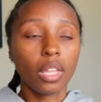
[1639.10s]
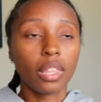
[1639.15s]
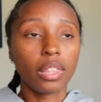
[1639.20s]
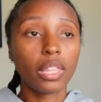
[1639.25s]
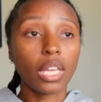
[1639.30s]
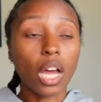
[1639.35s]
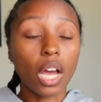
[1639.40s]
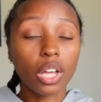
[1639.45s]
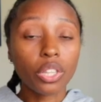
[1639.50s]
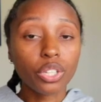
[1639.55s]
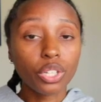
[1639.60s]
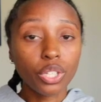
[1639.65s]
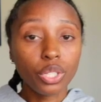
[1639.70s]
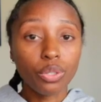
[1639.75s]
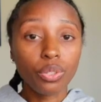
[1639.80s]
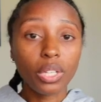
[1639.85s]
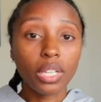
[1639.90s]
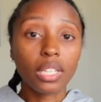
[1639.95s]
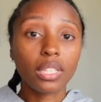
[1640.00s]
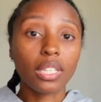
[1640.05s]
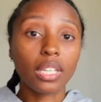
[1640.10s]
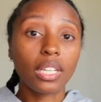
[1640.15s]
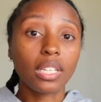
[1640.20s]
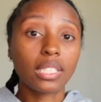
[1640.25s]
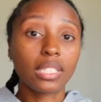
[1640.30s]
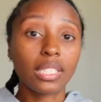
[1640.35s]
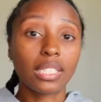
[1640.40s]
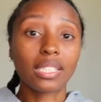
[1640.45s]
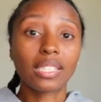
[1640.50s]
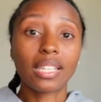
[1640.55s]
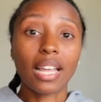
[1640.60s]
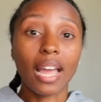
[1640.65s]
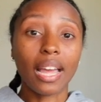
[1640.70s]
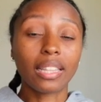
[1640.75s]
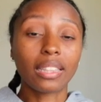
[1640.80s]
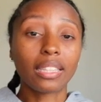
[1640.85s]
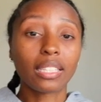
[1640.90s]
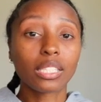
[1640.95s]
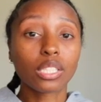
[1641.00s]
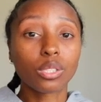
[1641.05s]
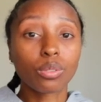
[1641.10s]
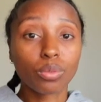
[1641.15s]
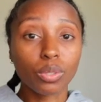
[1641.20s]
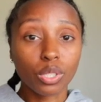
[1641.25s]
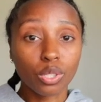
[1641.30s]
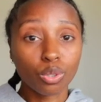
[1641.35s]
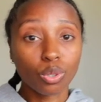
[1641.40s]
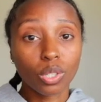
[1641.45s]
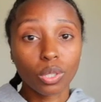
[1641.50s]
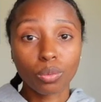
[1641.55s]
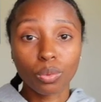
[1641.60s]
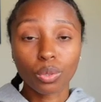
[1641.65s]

The other unique things is that this resort